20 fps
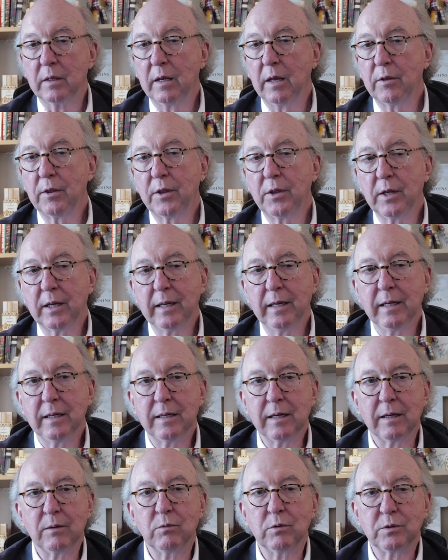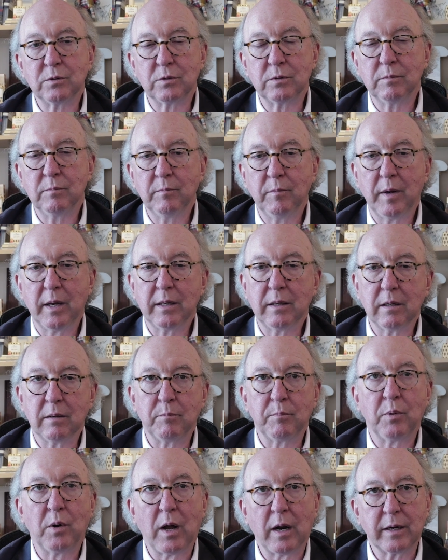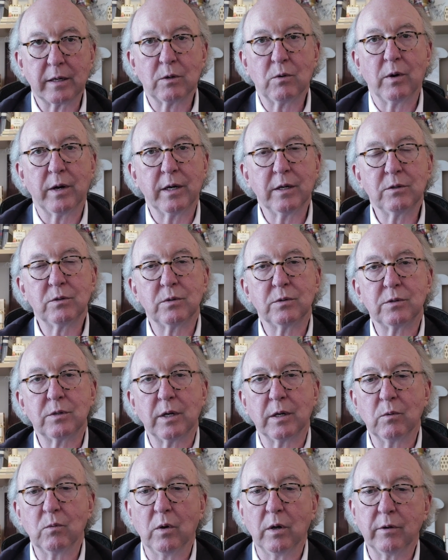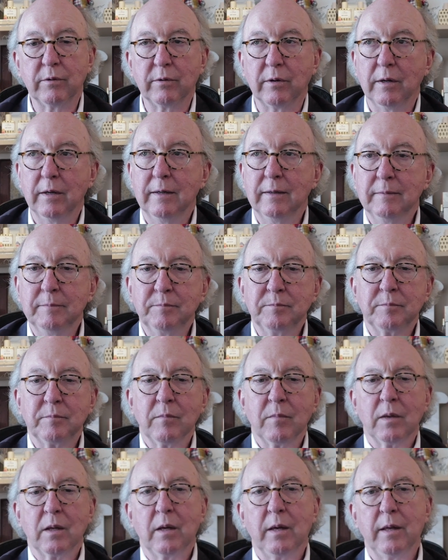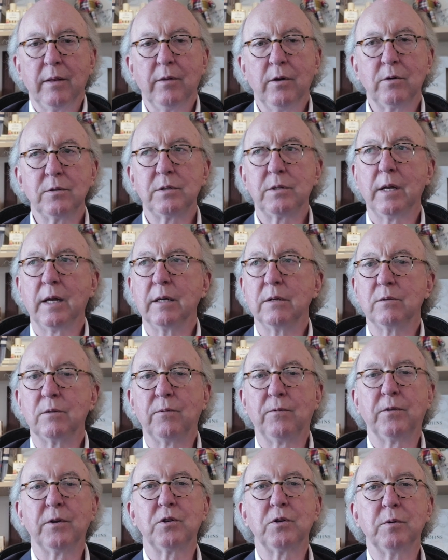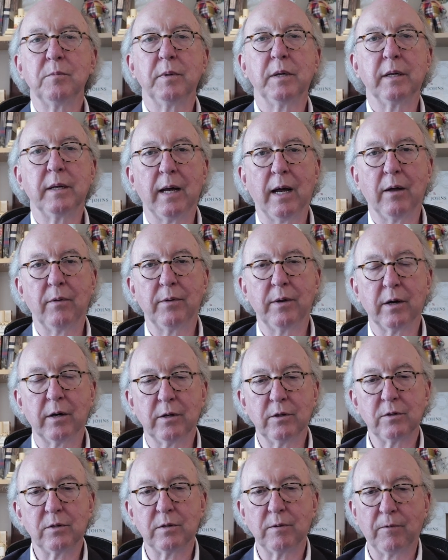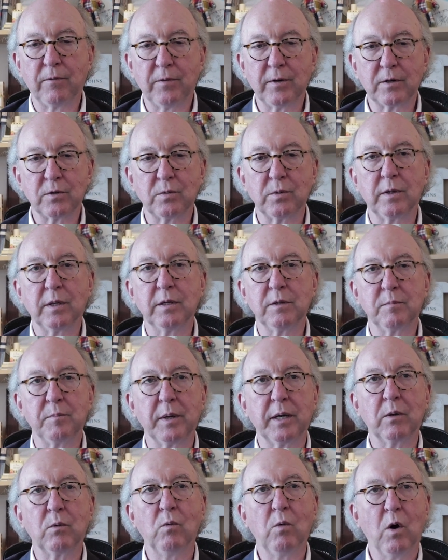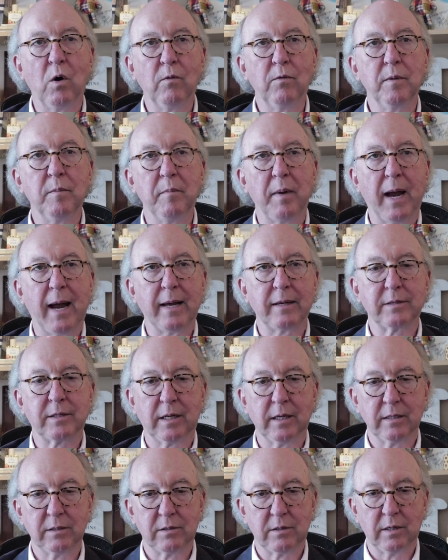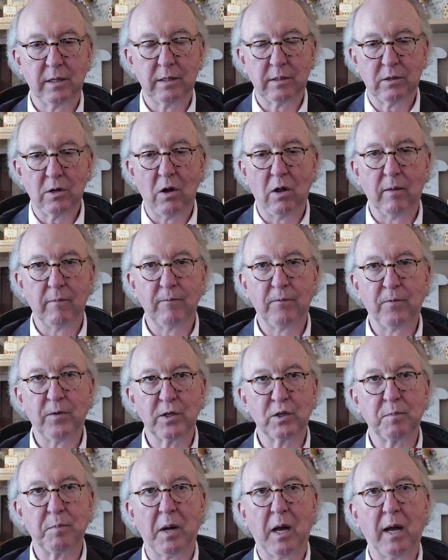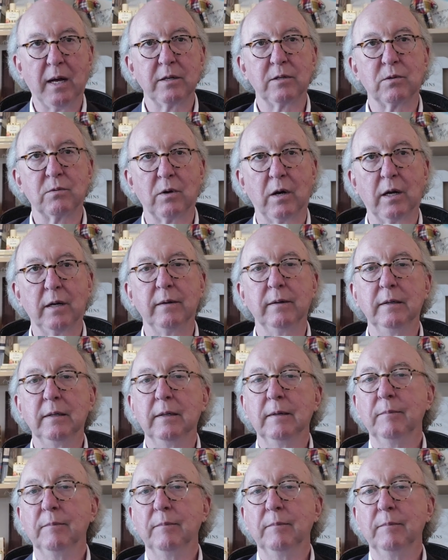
The other thing he did, which made the product quite interesting, was in those days, fishermen down there used to fish with these big woven baskets. They'd call them fish pots, right?